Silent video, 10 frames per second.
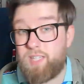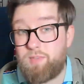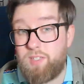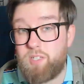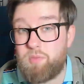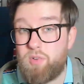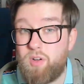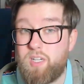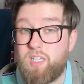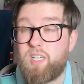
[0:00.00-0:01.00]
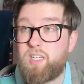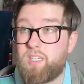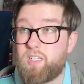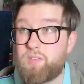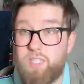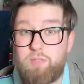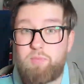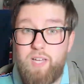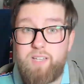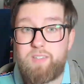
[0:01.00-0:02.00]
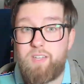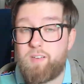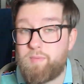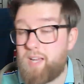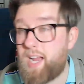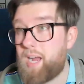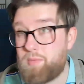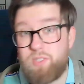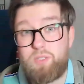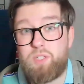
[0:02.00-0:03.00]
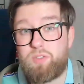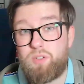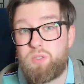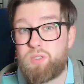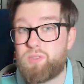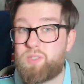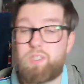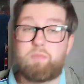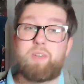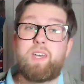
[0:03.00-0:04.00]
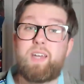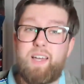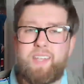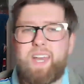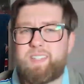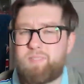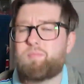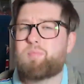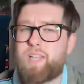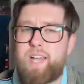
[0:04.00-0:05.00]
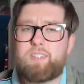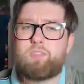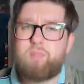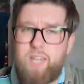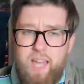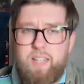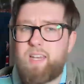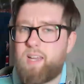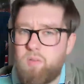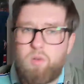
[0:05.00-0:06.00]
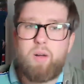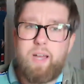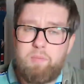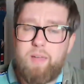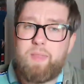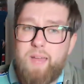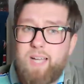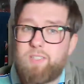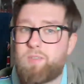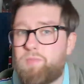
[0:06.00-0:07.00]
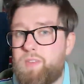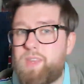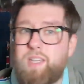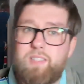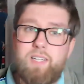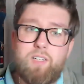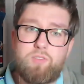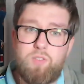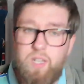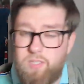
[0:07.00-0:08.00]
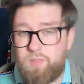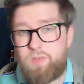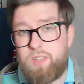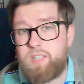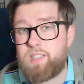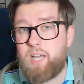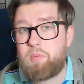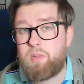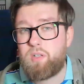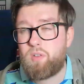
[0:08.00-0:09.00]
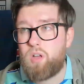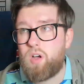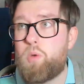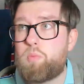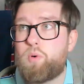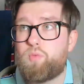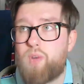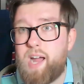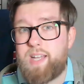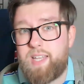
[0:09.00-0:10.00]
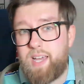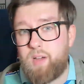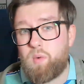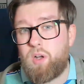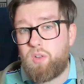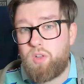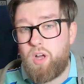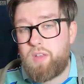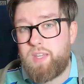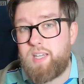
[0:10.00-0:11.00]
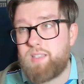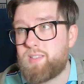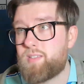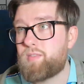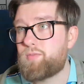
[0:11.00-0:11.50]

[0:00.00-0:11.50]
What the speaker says: Kevin De Bruyne. You know, these players that are absolutely crucial to them. And yes, players have been in and out quite a bit. That is something that is natural. That is something that has happened a lot. But right now, a lot of these